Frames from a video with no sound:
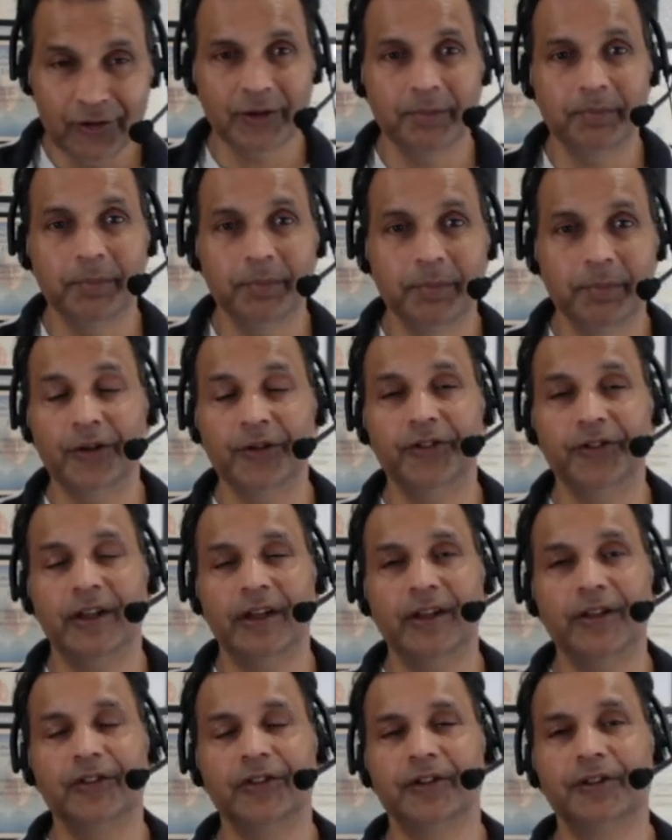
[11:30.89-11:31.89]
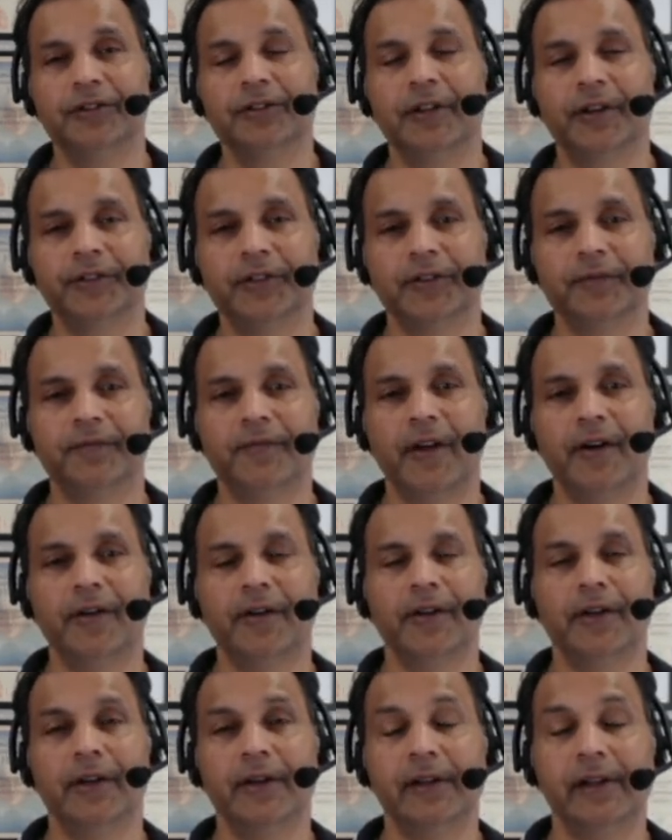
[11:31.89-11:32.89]
And because it is conducted
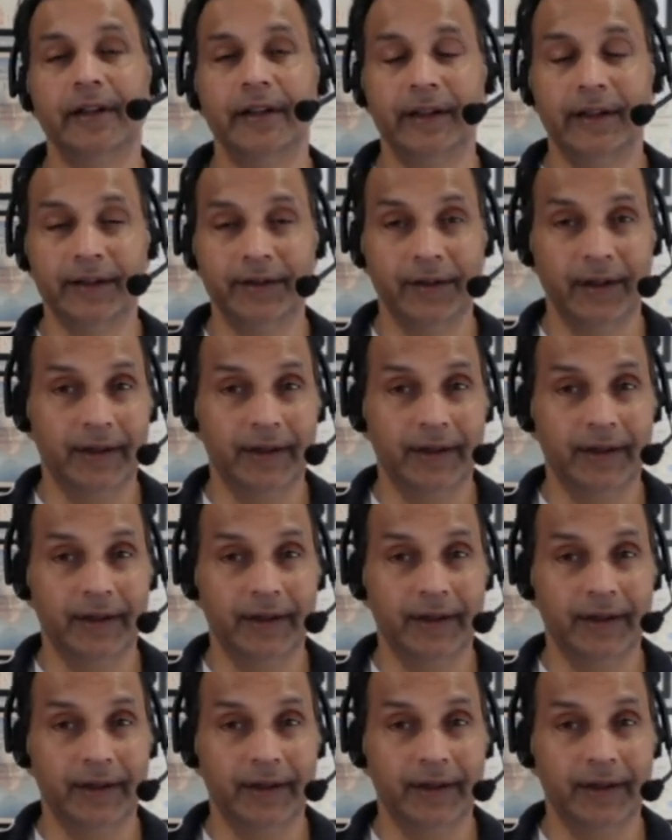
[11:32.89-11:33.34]
very early in,